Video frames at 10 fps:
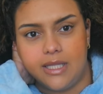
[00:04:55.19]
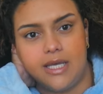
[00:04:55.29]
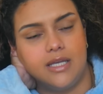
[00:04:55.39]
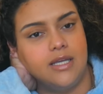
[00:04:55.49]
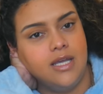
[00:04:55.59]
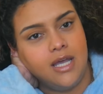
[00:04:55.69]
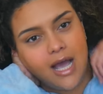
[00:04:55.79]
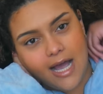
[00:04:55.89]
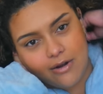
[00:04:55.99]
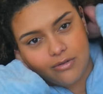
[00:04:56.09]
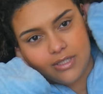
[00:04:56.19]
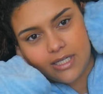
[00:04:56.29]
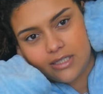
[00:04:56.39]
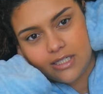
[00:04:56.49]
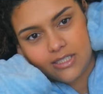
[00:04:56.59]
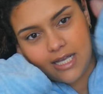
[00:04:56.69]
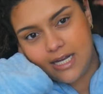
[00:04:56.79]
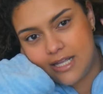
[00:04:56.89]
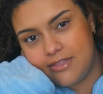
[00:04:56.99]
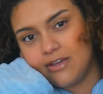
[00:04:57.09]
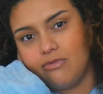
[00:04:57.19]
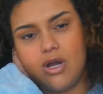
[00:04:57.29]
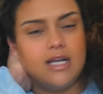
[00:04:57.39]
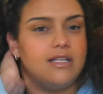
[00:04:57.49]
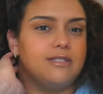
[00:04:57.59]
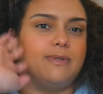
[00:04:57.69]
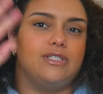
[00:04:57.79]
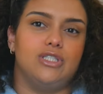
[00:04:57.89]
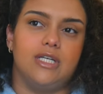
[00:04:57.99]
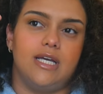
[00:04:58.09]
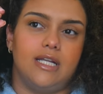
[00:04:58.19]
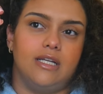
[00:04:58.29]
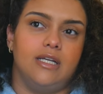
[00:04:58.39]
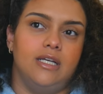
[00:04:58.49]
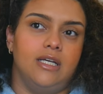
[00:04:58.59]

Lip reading: Like, I don't think there's anything wrong, especially in